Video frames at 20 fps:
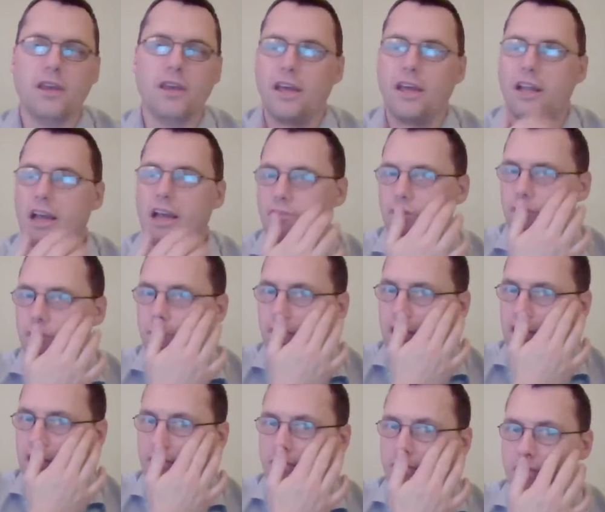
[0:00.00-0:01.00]
And after doing
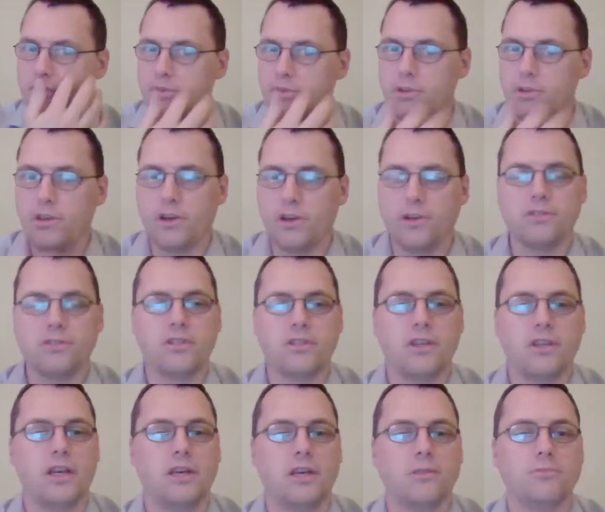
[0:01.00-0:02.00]
that for a few years,
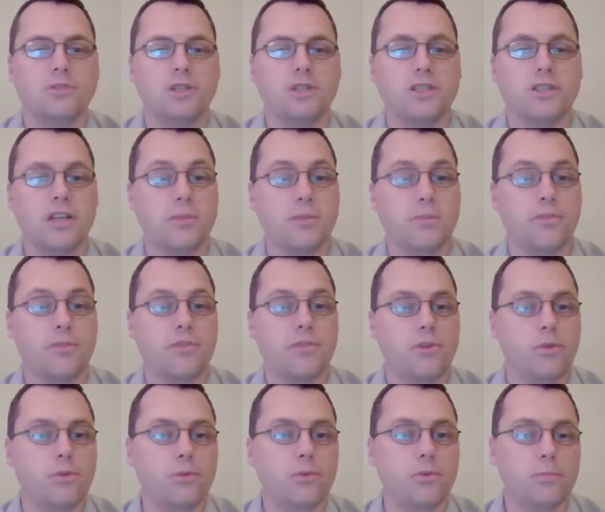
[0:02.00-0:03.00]
she decided
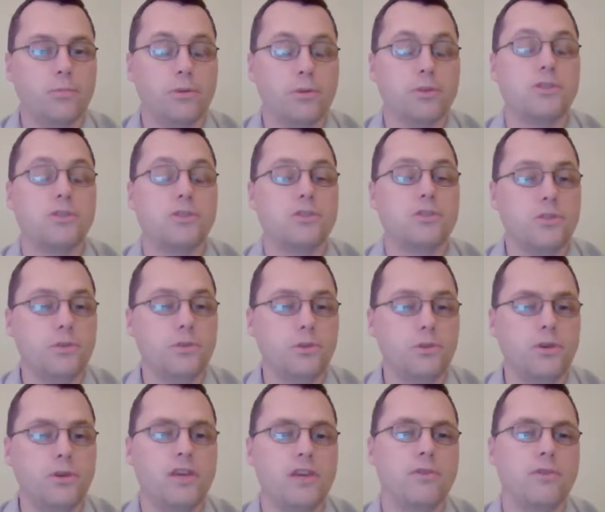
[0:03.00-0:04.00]
to
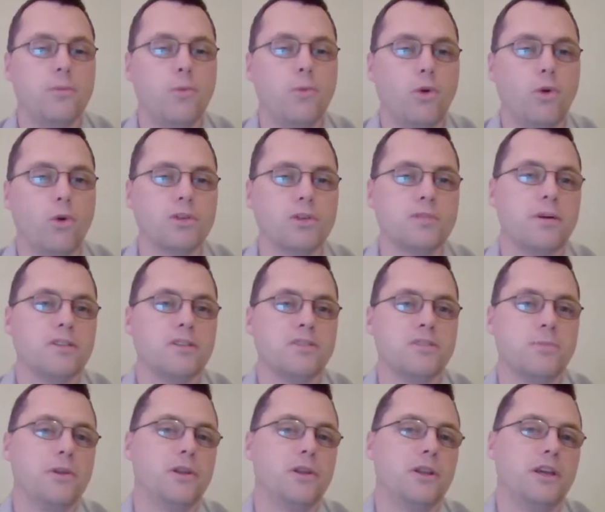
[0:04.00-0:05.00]
pursue even more
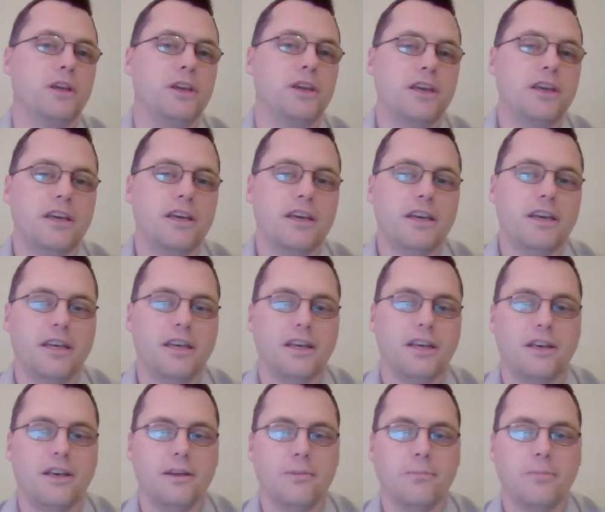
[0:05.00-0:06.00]
responsibility
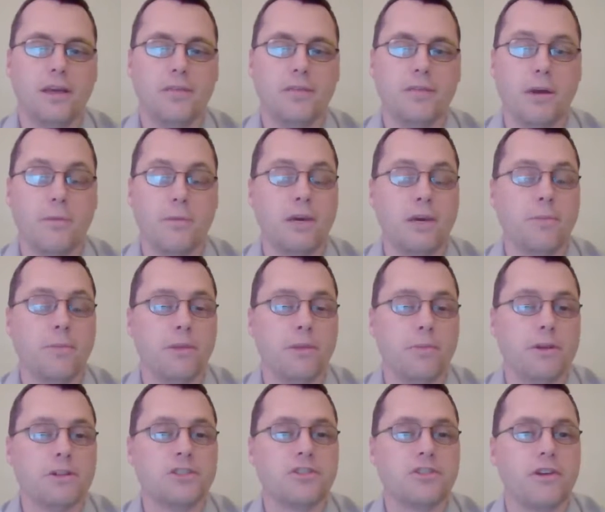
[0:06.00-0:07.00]
by becoming an
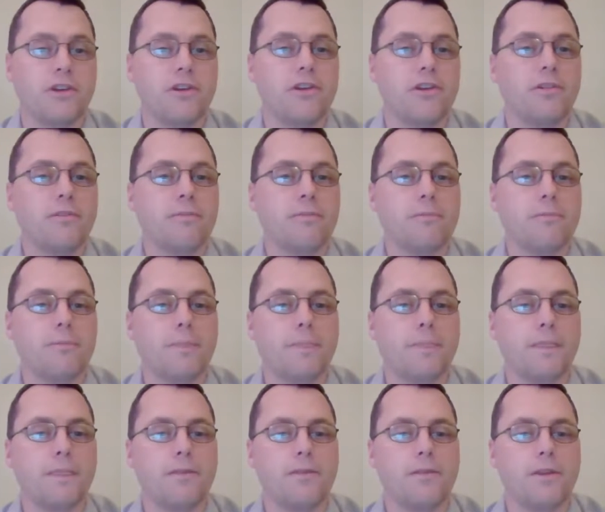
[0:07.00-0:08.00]
administrator
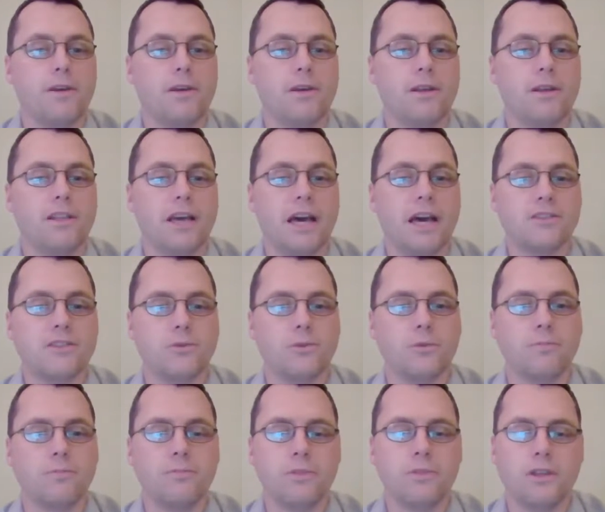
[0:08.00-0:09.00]
at the high
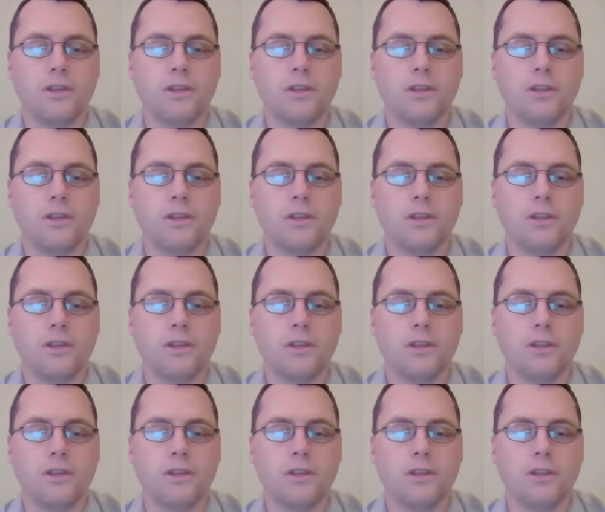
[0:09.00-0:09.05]
school.